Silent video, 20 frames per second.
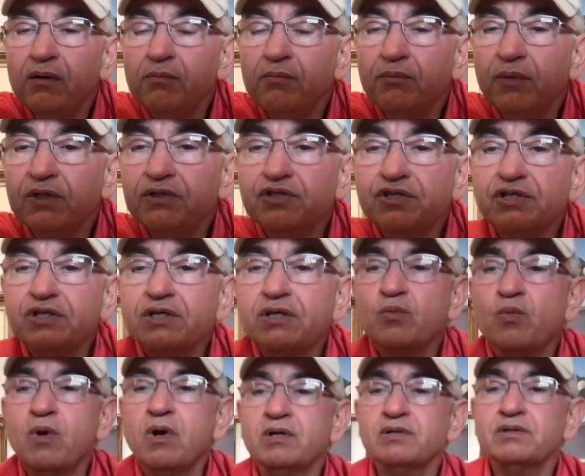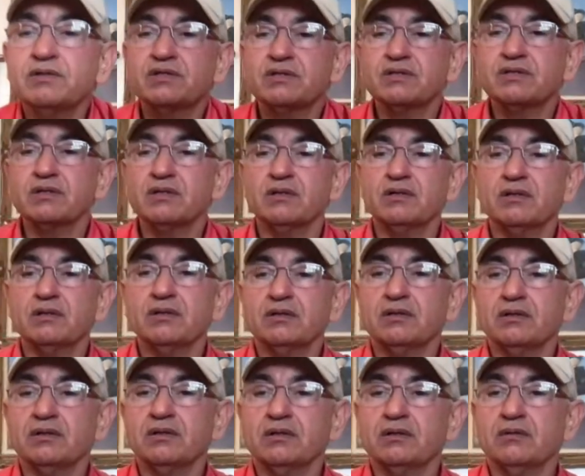But she wants
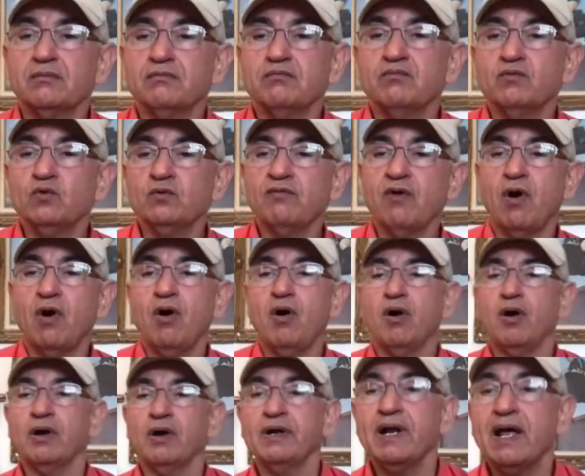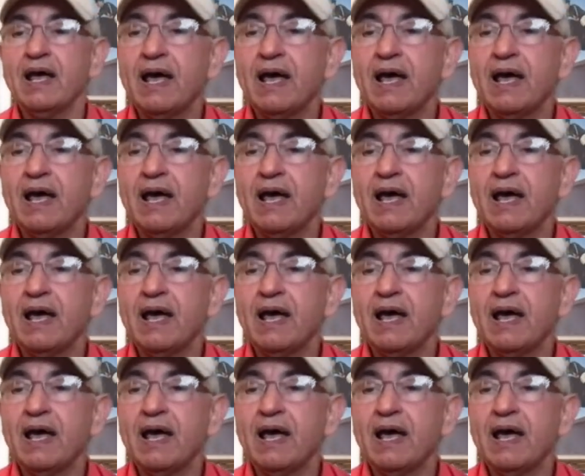to move on